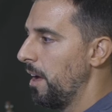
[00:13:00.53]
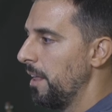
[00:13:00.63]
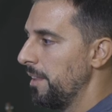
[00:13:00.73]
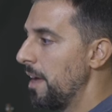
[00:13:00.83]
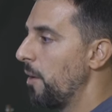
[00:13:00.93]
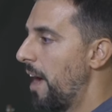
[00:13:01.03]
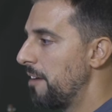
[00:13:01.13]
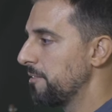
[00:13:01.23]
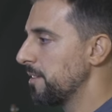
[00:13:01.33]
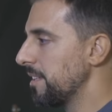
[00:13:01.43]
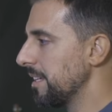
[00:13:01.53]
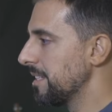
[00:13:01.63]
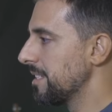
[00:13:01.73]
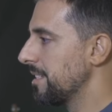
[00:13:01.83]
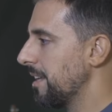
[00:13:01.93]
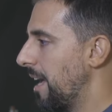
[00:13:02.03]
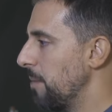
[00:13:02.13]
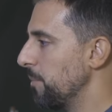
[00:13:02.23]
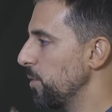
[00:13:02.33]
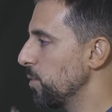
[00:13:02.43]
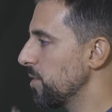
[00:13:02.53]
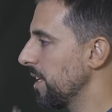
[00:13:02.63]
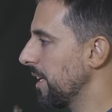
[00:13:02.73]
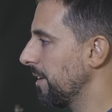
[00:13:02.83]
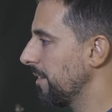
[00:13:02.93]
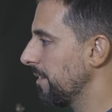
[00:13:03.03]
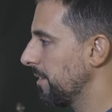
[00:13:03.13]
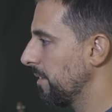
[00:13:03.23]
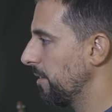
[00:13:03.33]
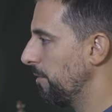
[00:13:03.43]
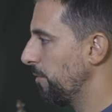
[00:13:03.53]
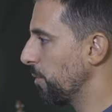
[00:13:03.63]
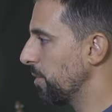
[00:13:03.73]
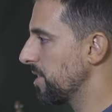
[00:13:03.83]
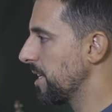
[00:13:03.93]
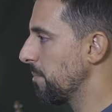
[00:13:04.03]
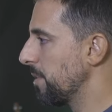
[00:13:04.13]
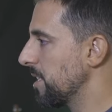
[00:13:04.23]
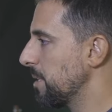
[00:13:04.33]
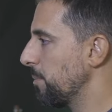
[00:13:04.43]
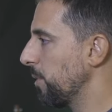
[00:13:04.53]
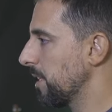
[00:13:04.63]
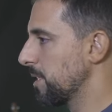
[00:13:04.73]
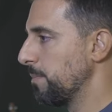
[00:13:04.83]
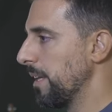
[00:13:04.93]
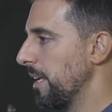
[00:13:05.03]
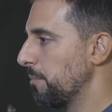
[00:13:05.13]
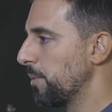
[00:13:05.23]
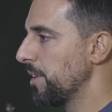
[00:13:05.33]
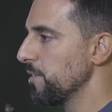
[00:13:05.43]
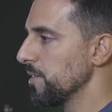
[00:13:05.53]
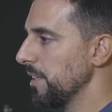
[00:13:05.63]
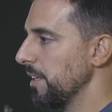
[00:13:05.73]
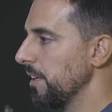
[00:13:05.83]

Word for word: Now after this, I'm using, for the same principle explained previously,